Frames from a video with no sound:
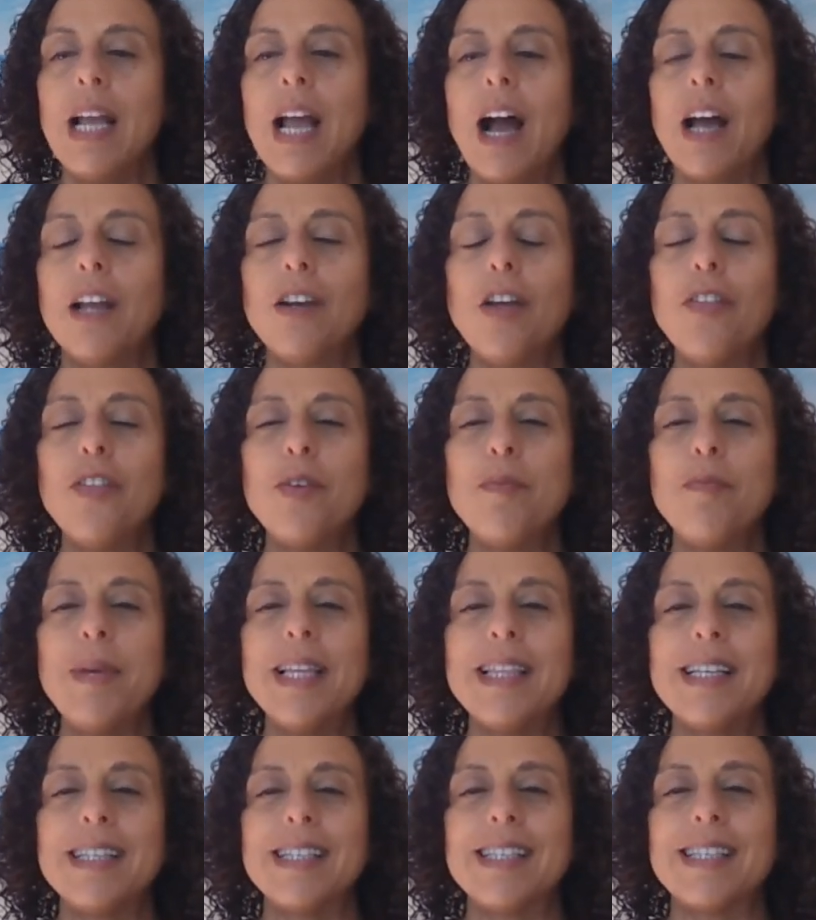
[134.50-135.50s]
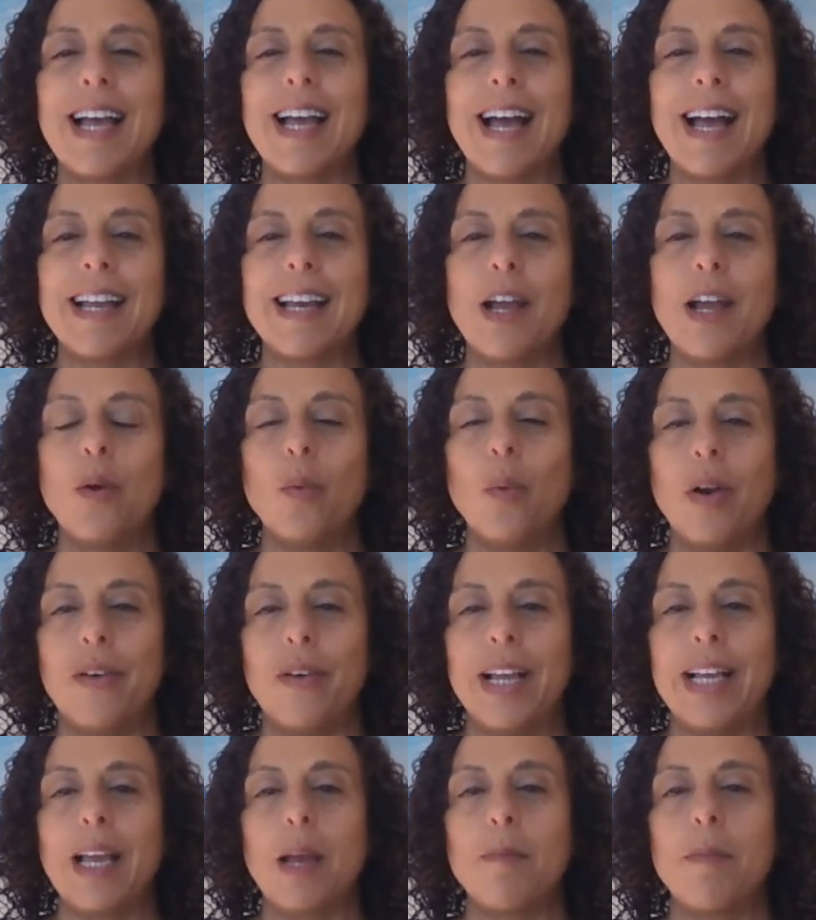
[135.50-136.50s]
Another myth is that
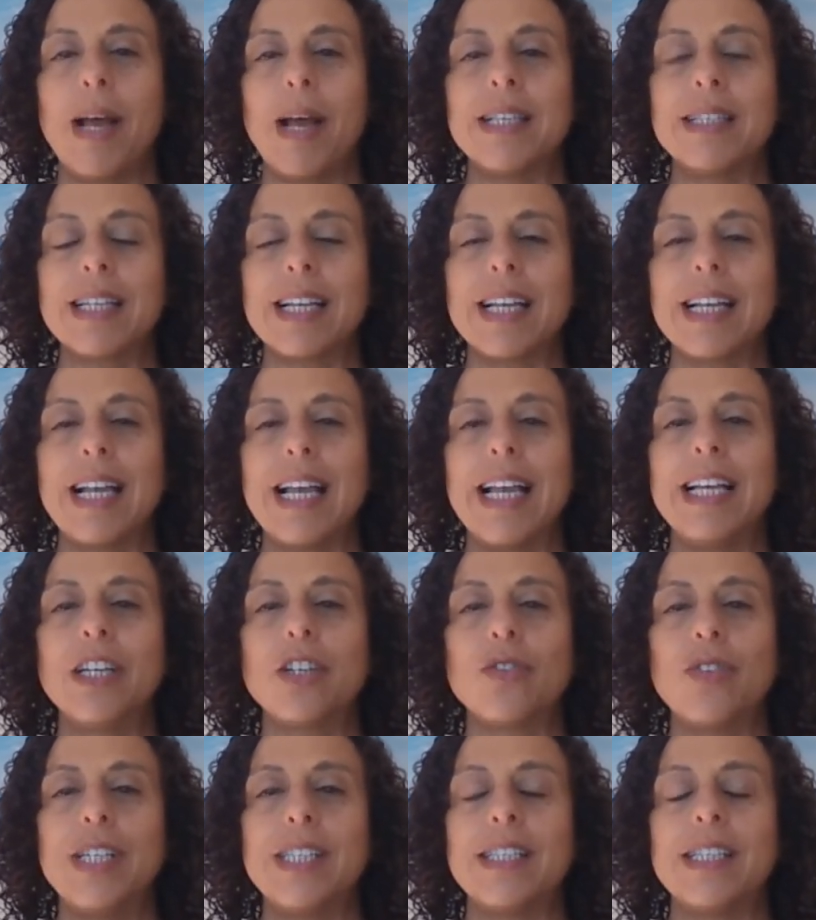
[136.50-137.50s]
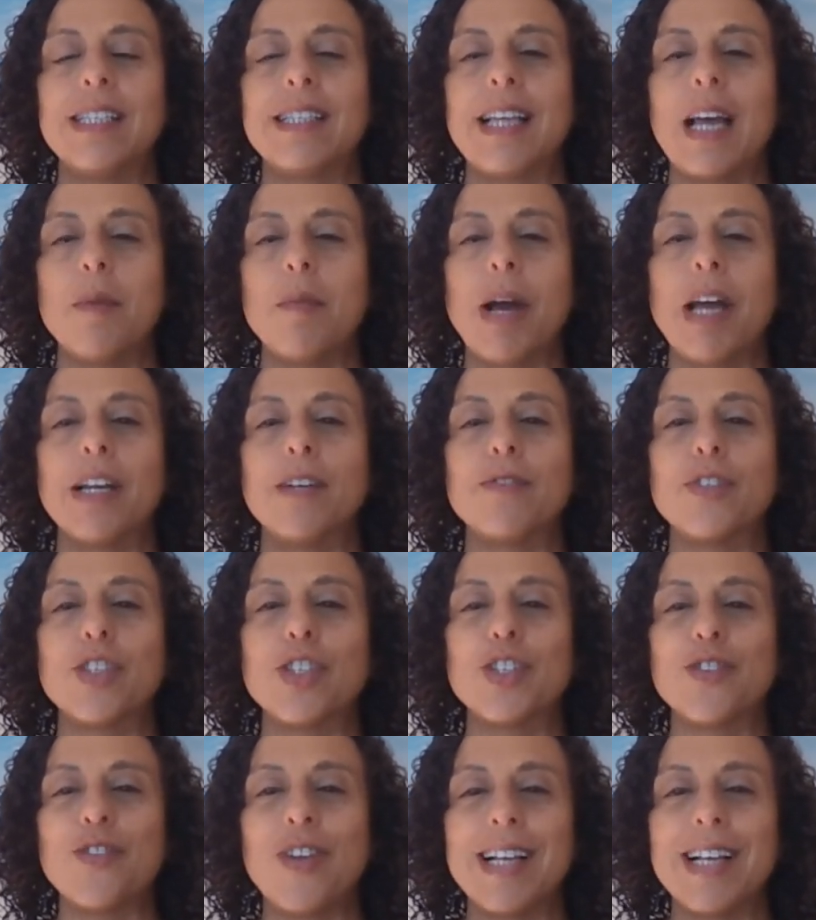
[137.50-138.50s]
wearing a mask increases the amount of
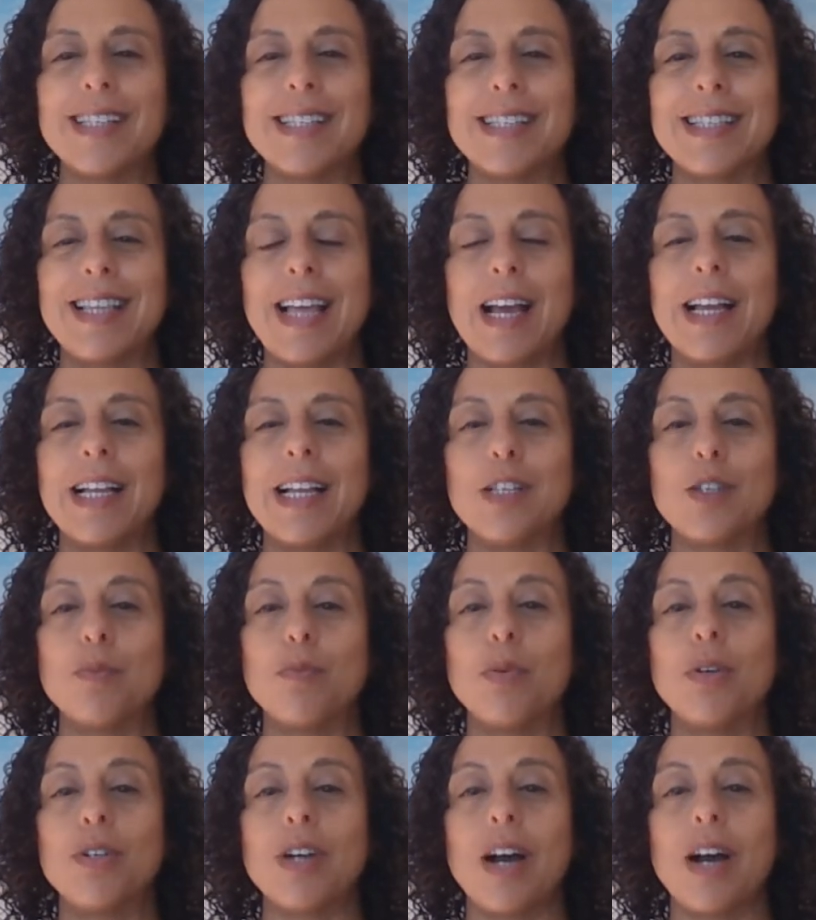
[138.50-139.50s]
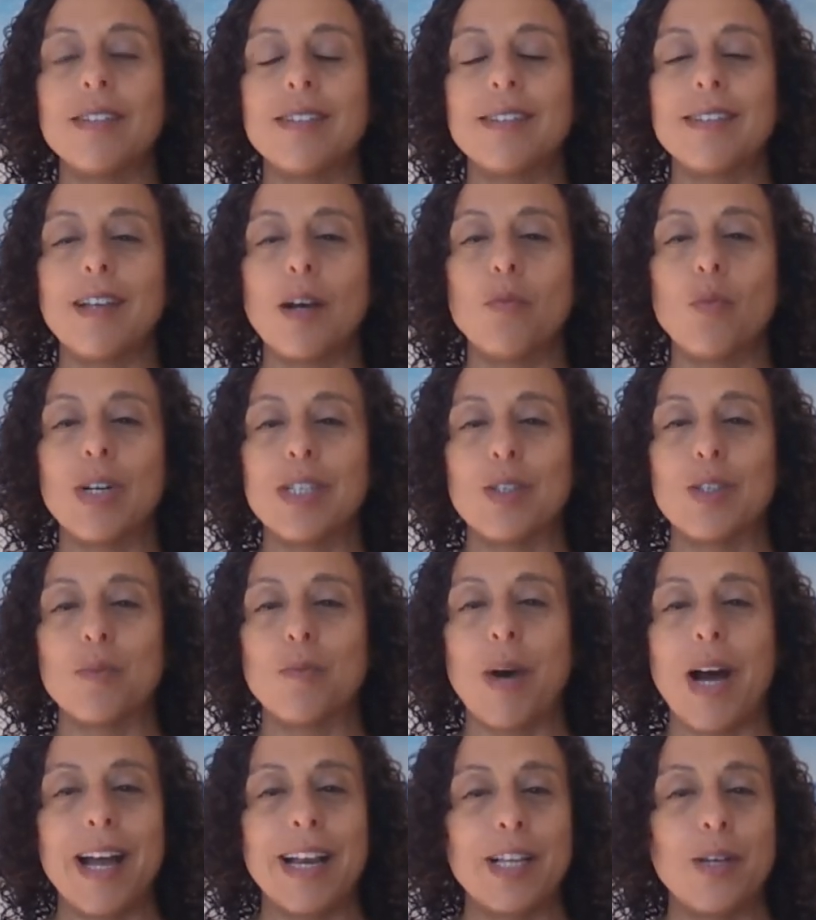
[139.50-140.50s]
stress that is put on someone's
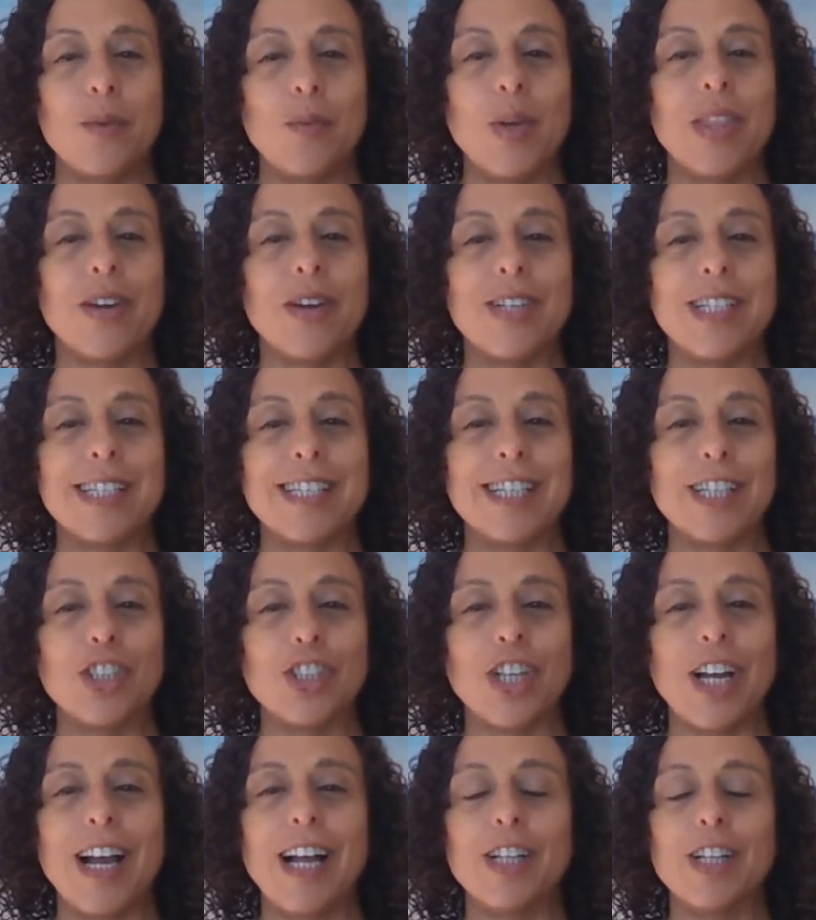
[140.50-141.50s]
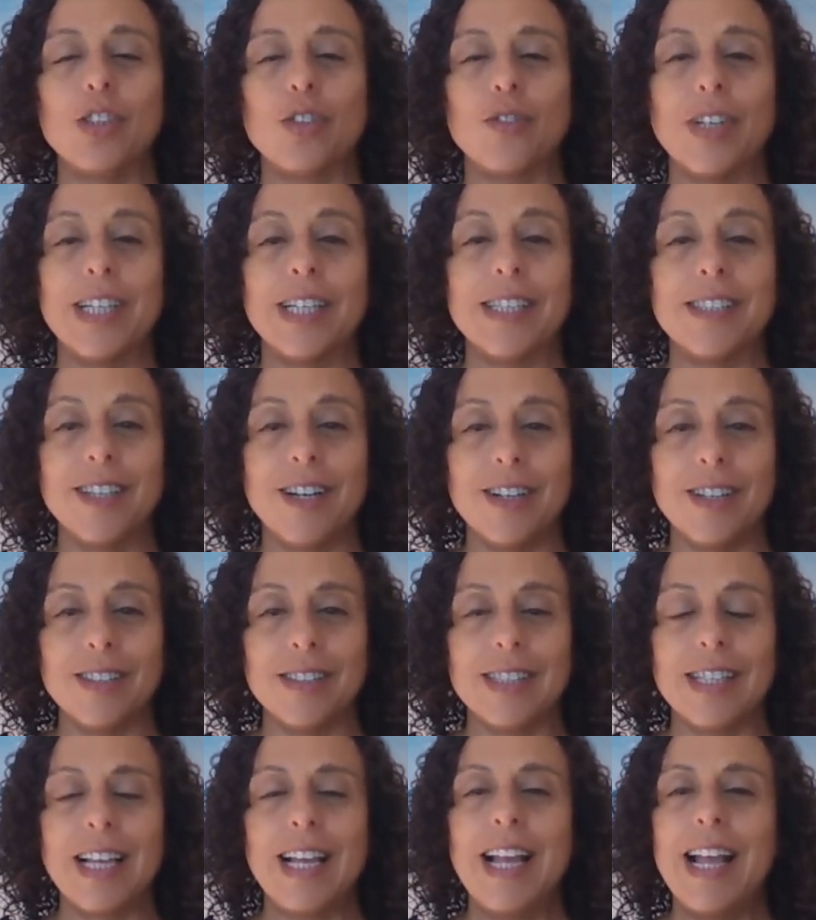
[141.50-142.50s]
body, whether it's a child or an
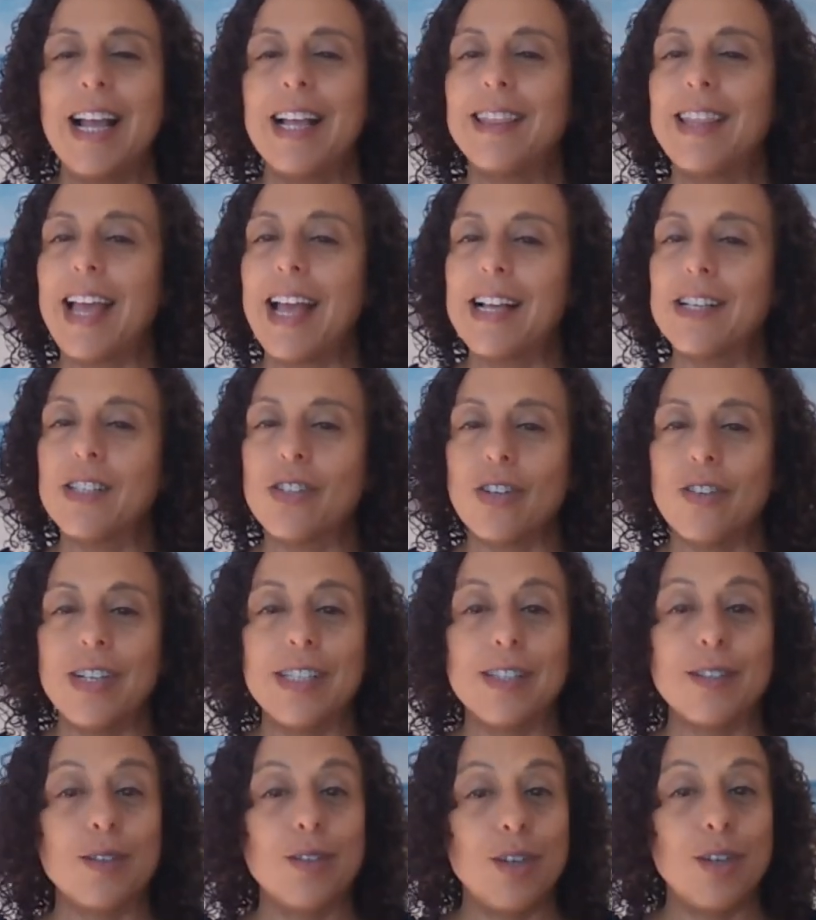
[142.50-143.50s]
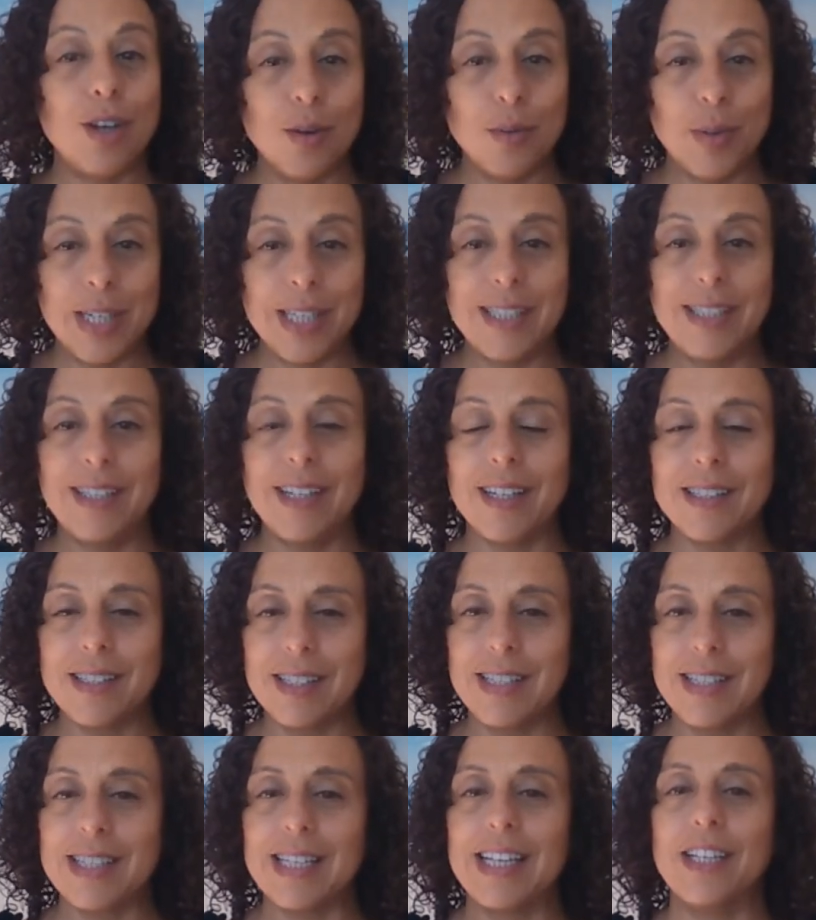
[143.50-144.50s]
adult. The answer is no, it
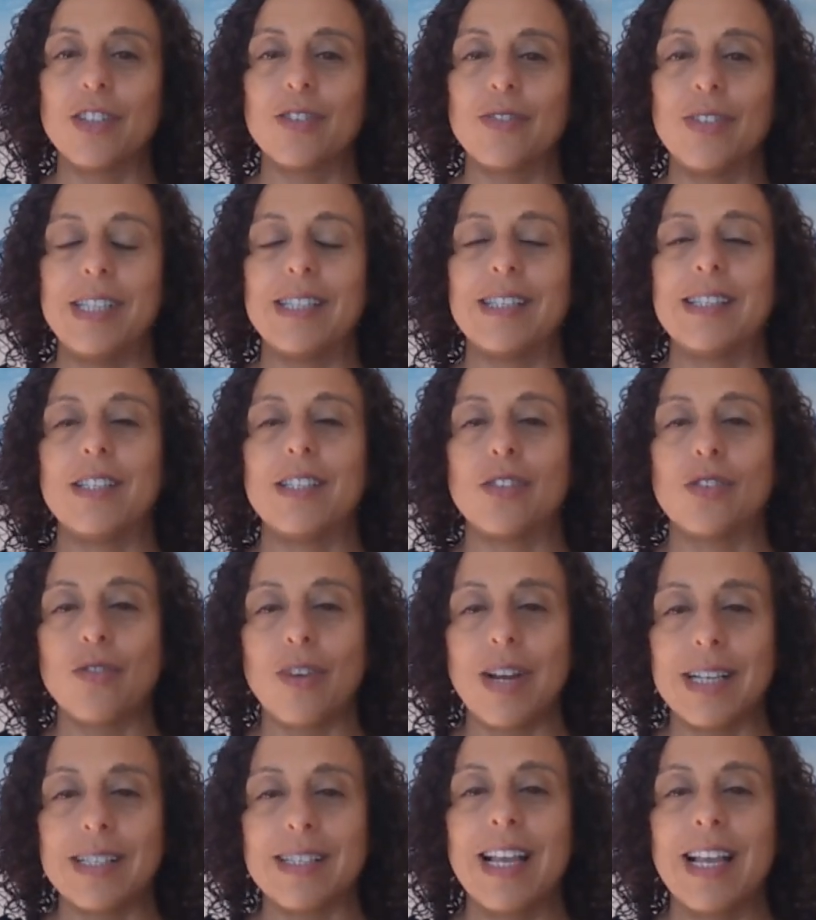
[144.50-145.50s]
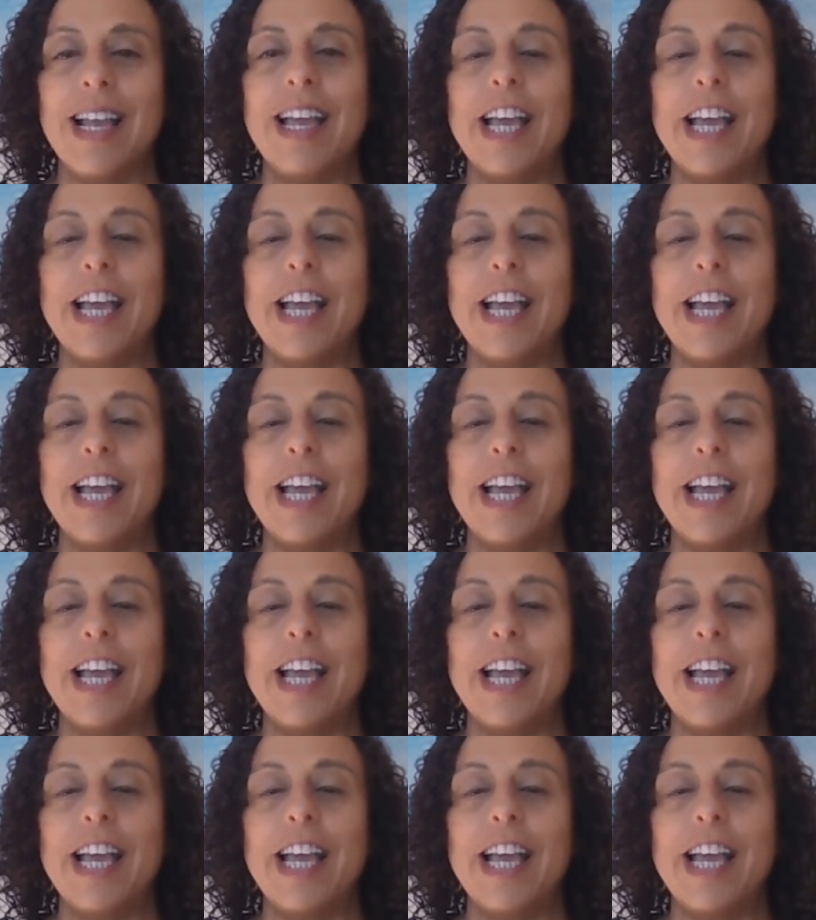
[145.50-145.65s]
doesn't increase the stress.